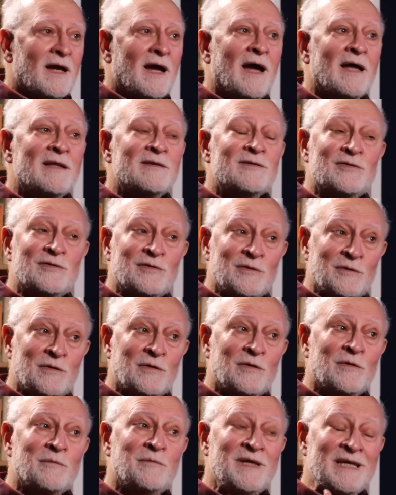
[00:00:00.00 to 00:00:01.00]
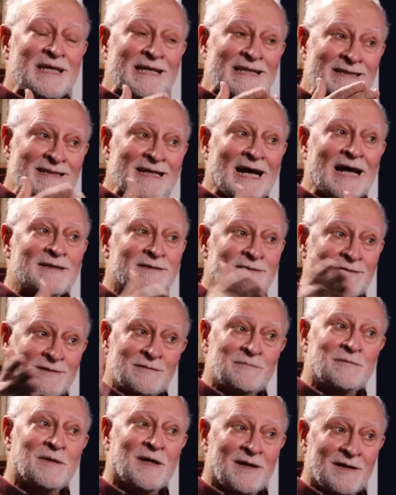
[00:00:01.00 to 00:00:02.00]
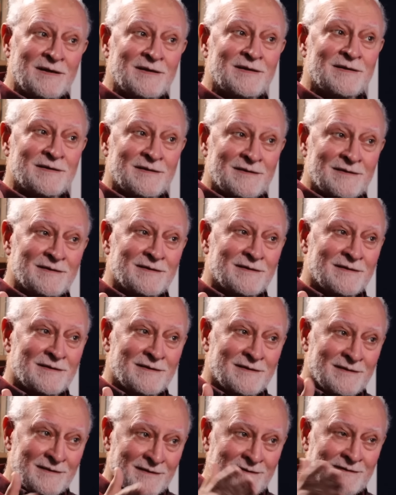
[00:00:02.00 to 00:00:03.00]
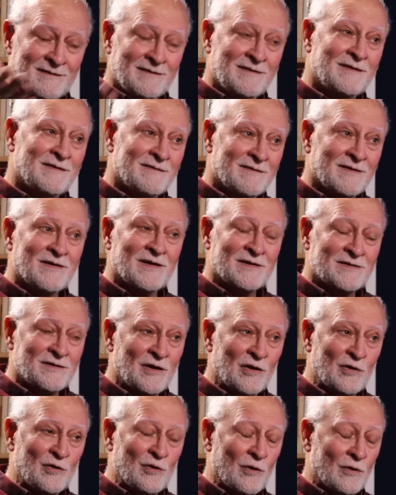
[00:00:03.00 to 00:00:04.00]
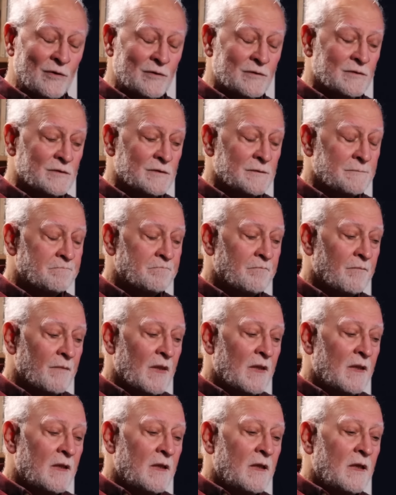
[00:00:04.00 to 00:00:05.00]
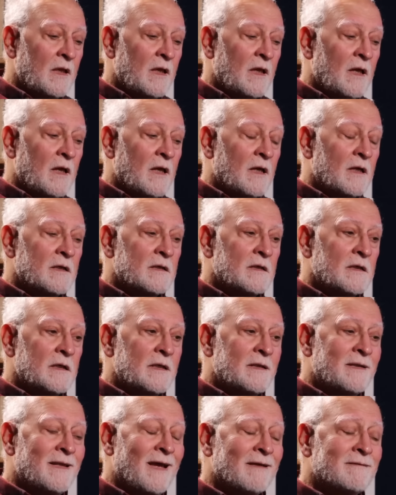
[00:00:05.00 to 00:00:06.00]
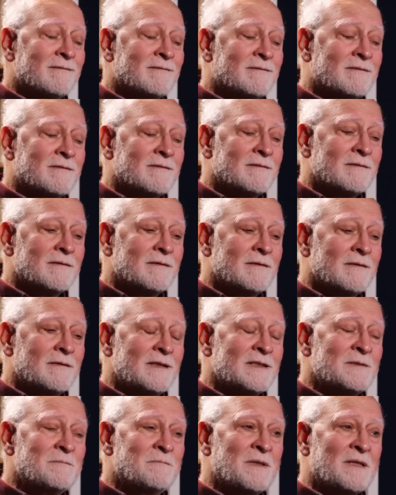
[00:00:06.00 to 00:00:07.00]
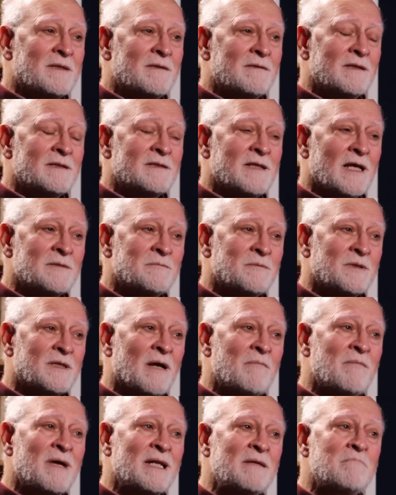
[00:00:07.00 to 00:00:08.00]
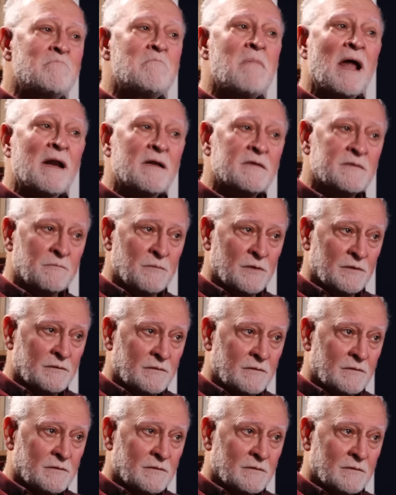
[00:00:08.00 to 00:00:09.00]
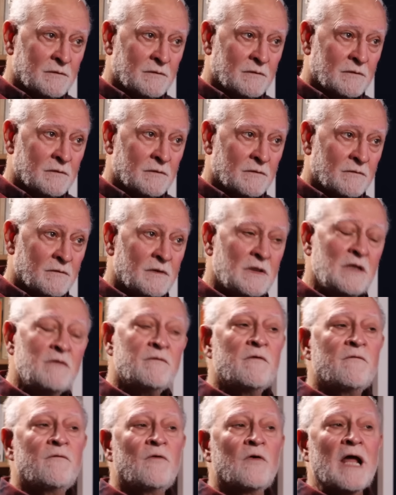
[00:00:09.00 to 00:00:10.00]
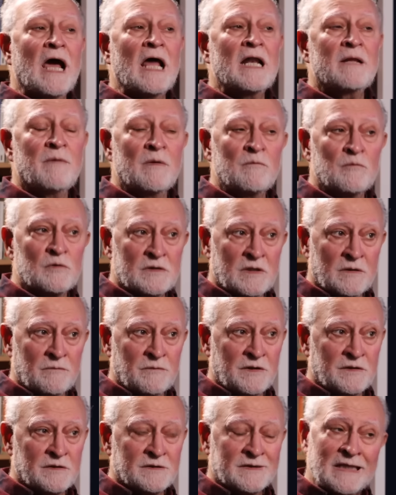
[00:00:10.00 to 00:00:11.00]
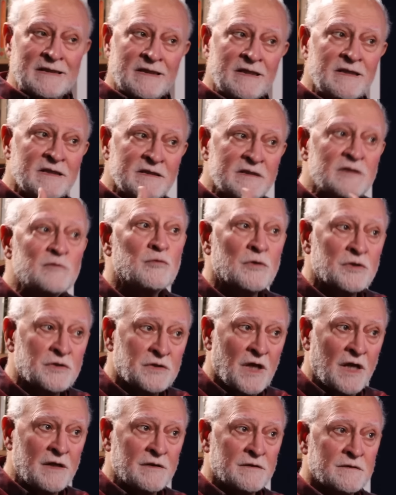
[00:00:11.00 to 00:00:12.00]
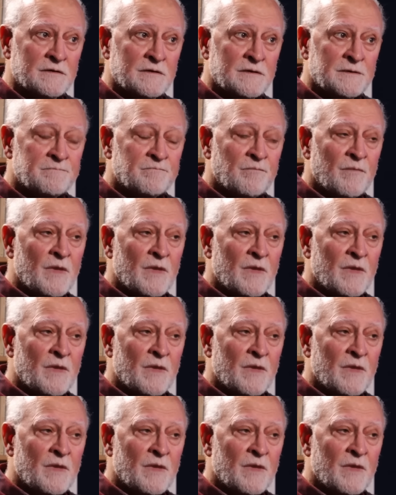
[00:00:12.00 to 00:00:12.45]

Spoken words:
and to be indicted by the international courts, that this has become an embarrassment, even for Arab and Muslim leaders. I think this is what changed.